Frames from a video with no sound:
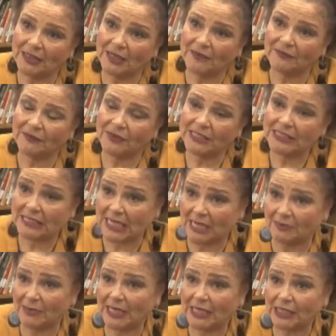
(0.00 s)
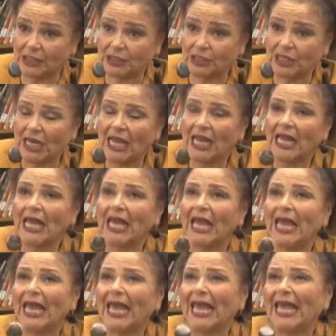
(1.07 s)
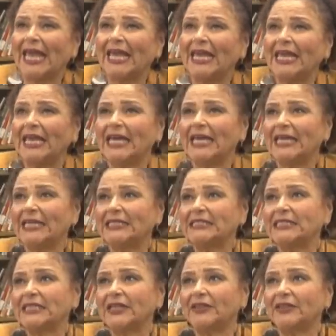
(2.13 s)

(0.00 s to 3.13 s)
of the same age. And